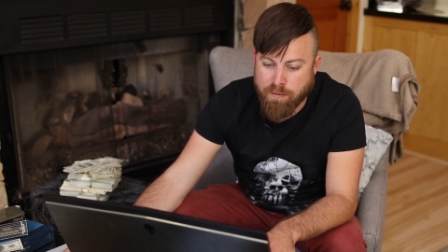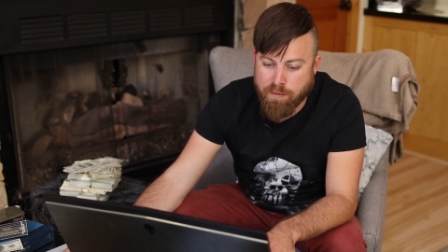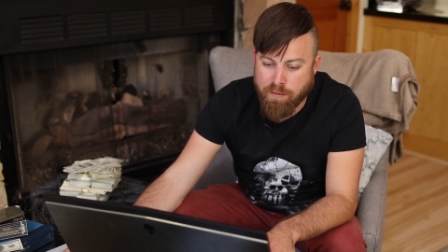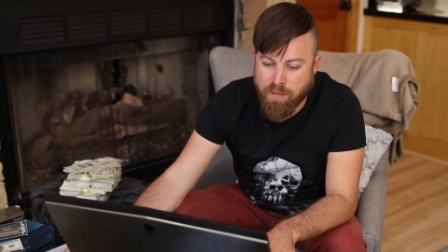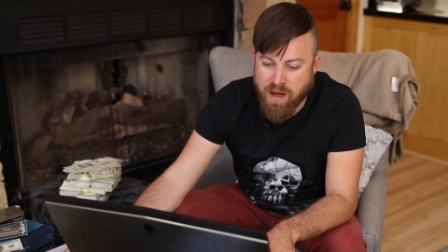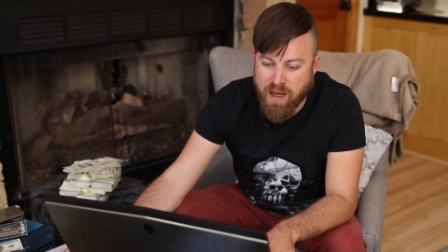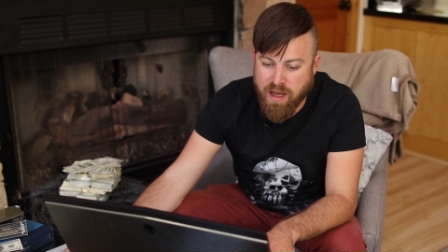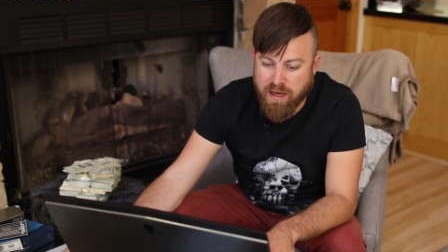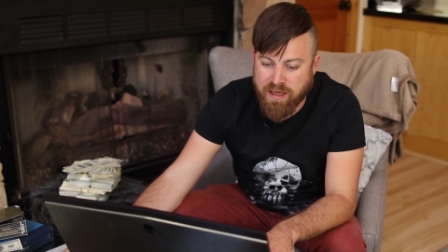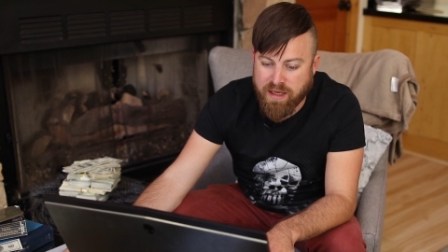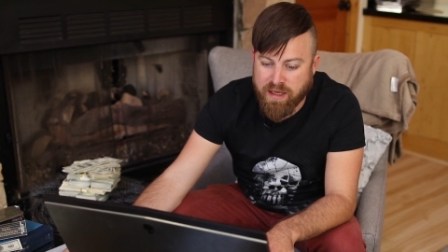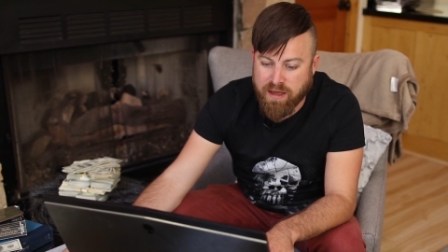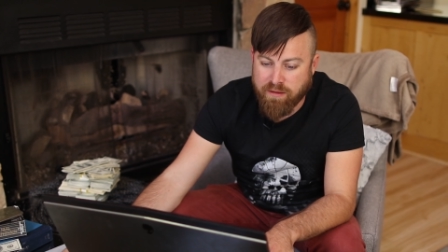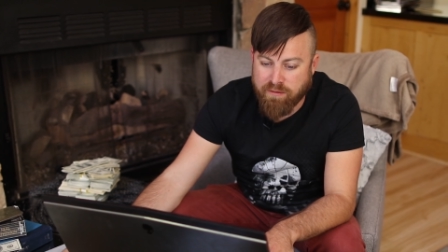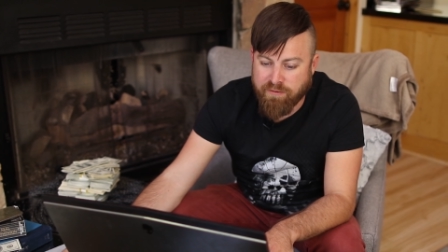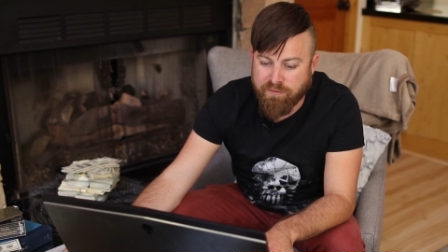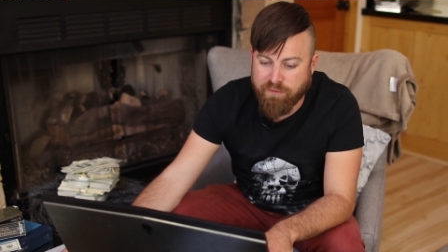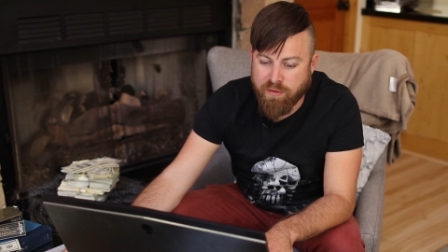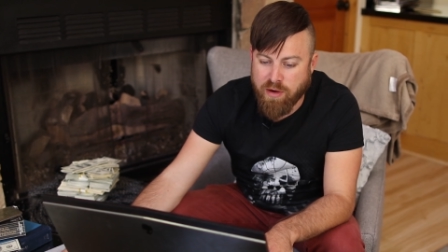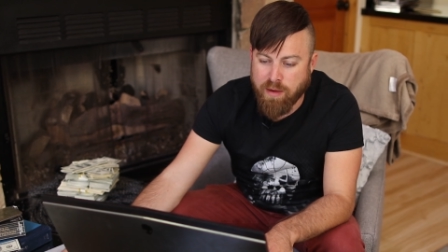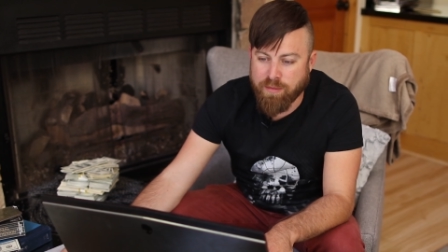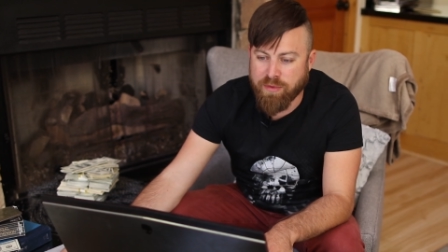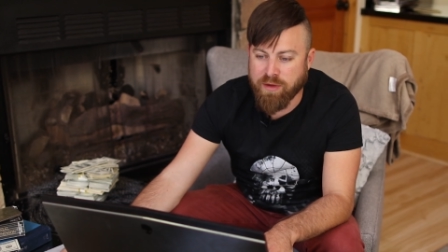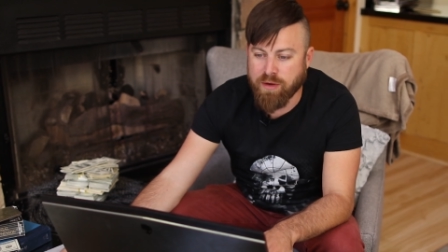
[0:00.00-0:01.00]
money
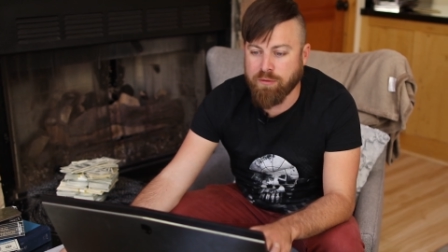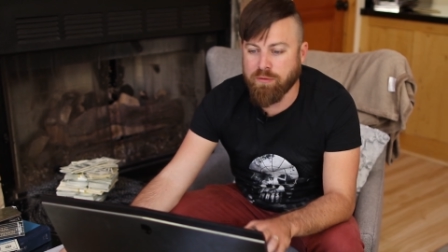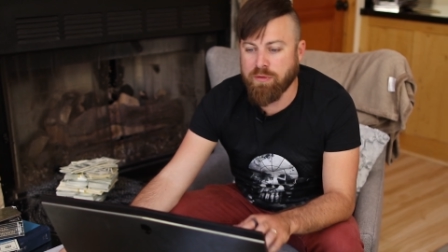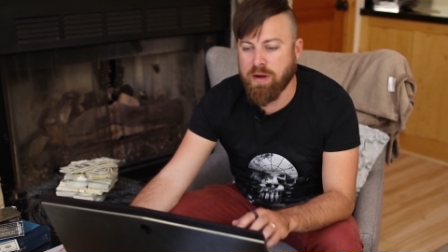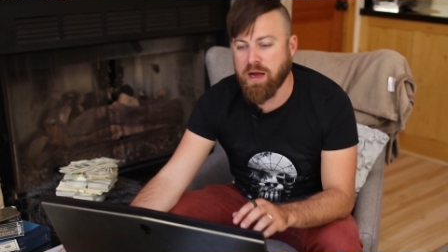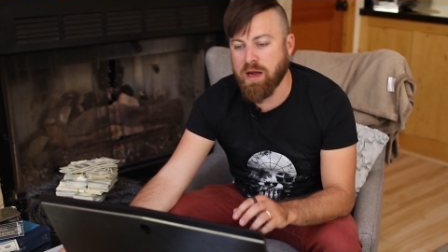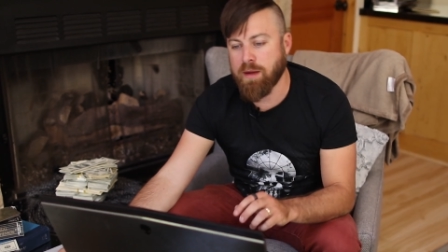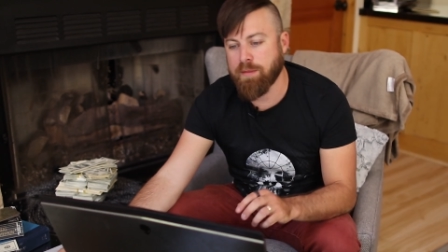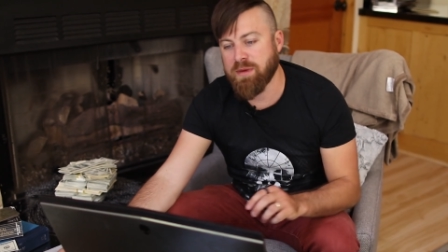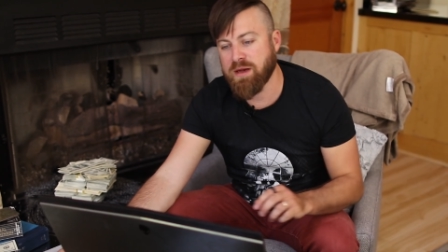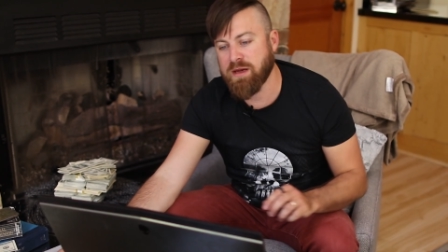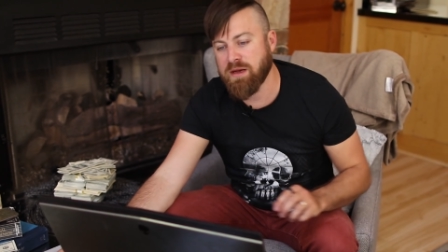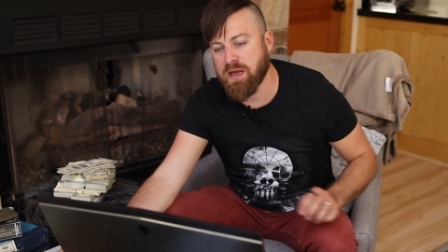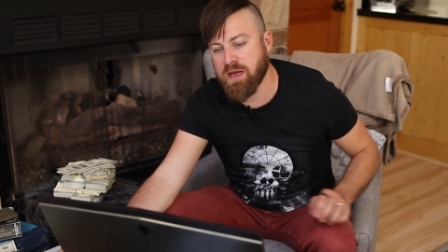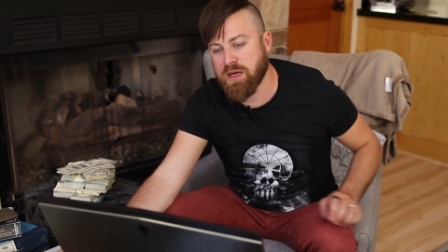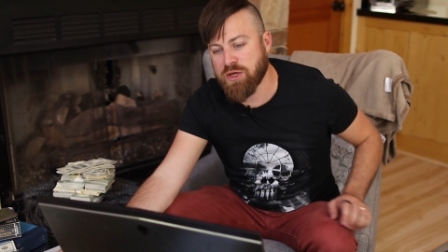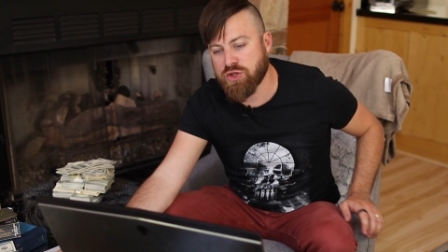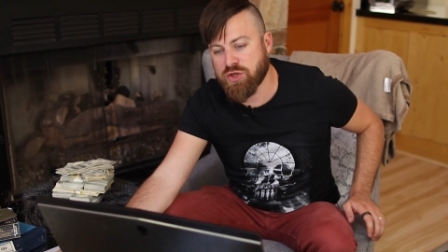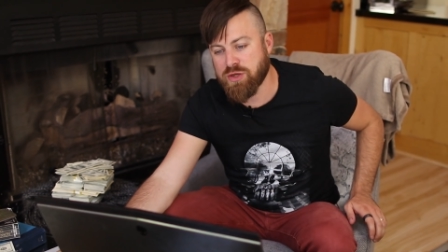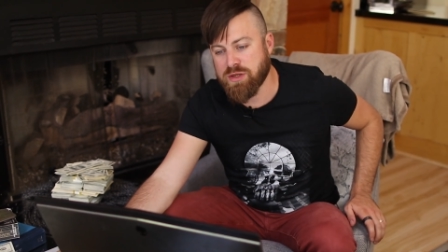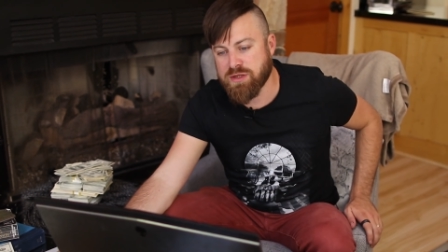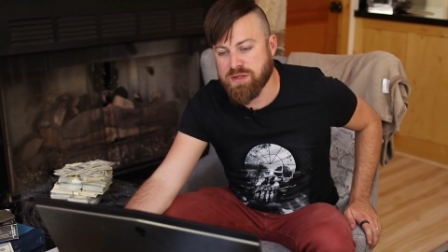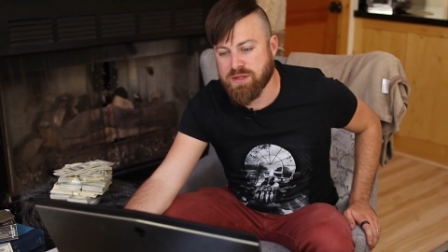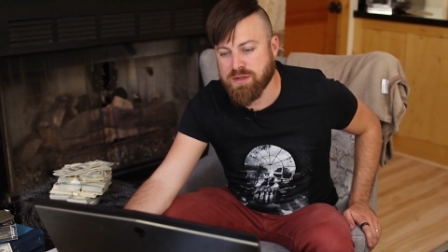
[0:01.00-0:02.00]
from their
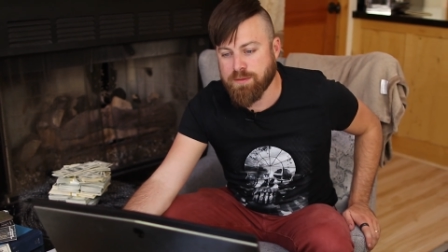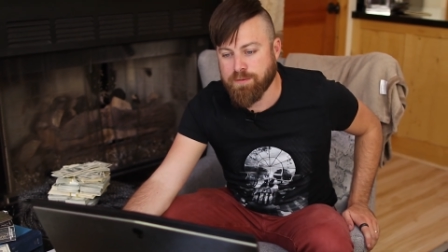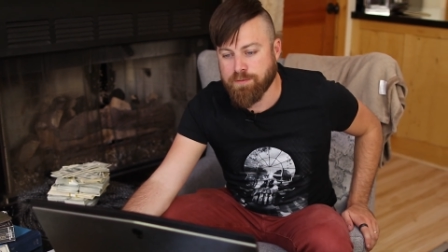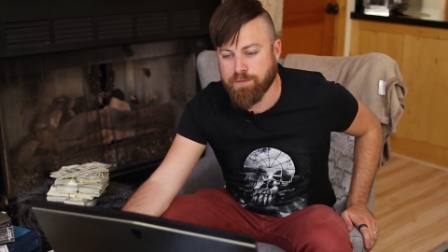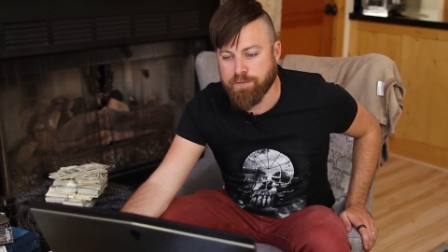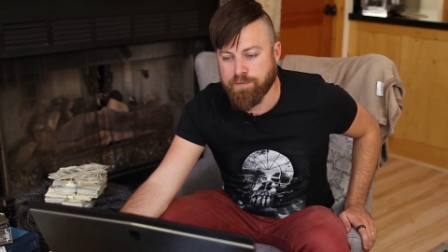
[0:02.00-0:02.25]
recommendations.